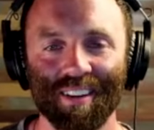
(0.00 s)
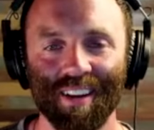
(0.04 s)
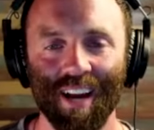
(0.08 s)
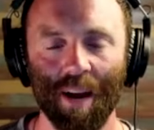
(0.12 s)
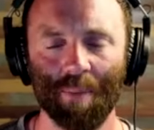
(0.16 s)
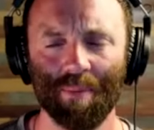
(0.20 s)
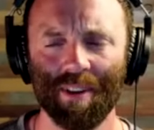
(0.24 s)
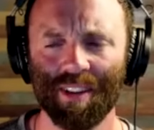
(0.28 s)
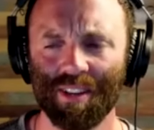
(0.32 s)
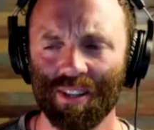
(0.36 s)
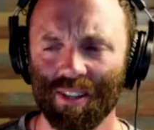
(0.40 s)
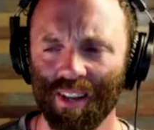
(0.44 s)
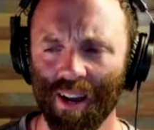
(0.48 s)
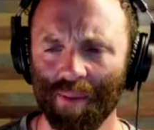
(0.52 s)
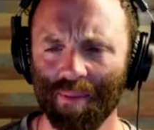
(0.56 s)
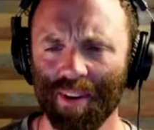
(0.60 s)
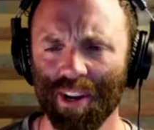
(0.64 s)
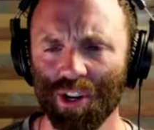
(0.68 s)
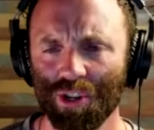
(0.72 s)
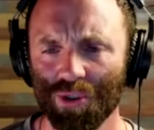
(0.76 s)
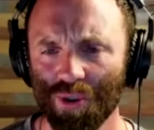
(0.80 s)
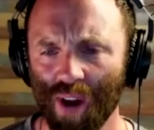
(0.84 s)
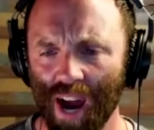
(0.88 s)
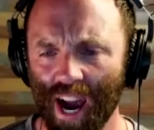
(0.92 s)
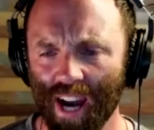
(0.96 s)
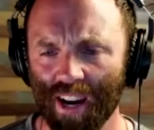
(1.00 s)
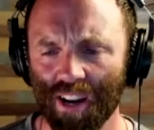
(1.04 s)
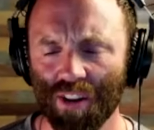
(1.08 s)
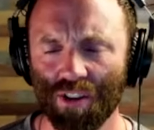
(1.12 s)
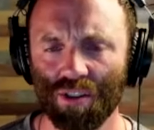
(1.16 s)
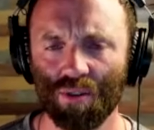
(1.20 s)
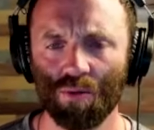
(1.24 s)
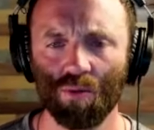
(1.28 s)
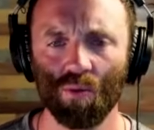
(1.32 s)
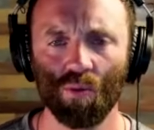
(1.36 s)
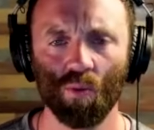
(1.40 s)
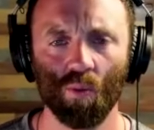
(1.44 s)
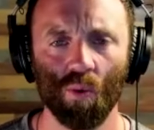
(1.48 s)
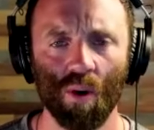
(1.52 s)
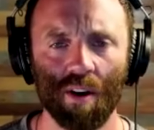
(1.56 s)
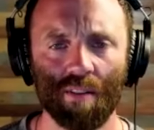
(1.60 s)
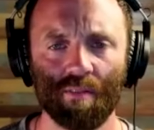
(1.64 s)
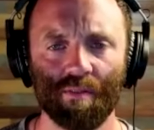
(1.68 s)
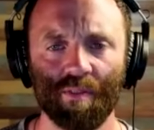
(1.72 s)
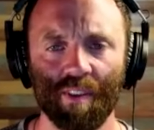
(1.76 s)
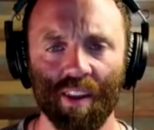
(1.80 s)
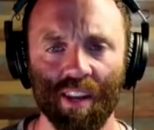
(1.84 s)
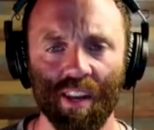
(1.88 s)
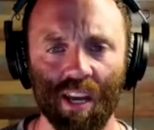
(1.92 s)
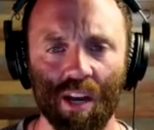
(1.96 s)
I'm gonna try to do one
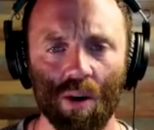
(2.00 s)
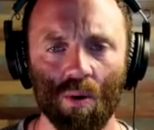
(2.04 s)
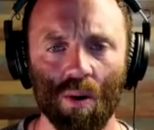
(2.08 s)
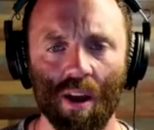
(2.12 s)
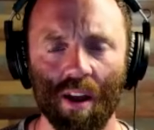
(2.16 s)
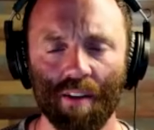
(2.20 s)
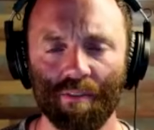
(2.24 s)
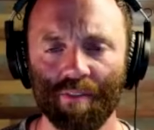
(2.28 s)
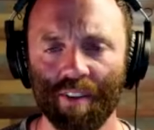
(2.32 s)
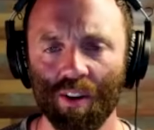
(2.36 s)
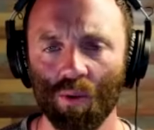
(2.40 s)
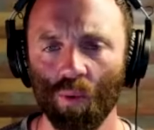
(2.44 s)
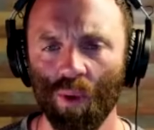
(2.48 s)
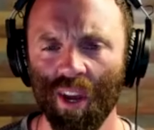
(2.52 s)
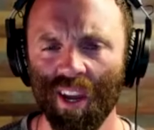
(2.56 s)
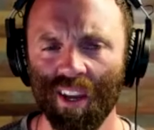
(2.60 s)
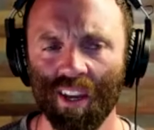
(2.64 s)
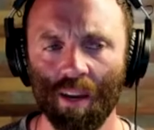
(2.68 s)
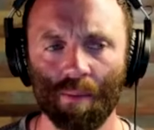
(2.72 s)
video every week.